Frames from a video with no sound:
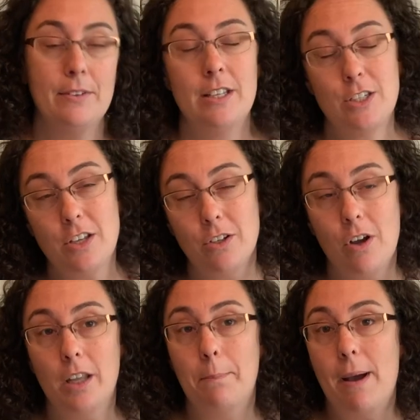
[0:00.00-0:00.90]
It's also
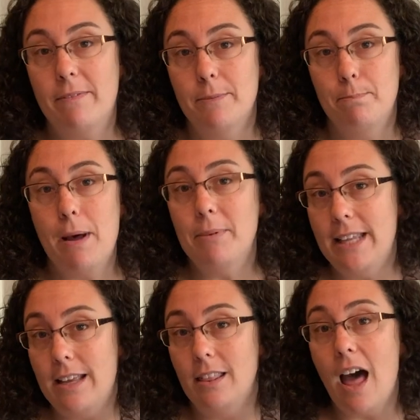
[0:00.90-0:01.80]
called a
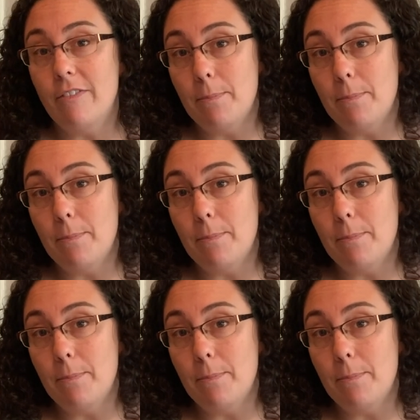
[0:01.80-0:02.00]
bubbling lava